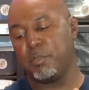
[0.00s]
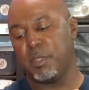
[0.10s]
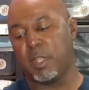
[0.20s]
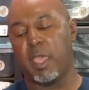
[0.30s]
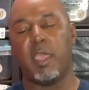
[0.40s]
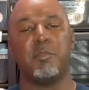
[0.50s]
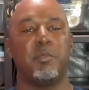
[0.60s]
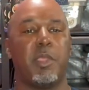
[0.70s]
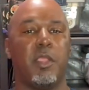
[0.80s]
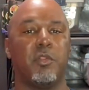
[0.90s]
But I have been
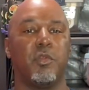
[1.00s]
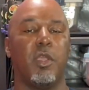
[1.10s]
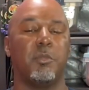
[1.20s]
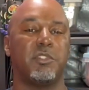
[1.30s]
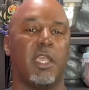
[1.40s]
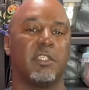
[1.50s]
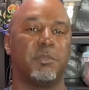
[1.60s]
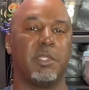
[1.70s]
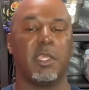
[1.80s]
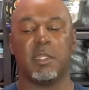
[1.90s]
pairing her up. She has
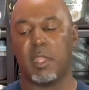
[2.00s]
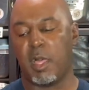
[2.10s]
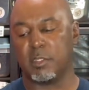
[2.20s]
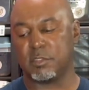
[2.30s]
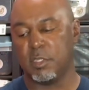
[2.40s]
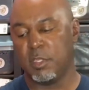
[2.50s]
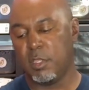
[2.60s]
been getting locks.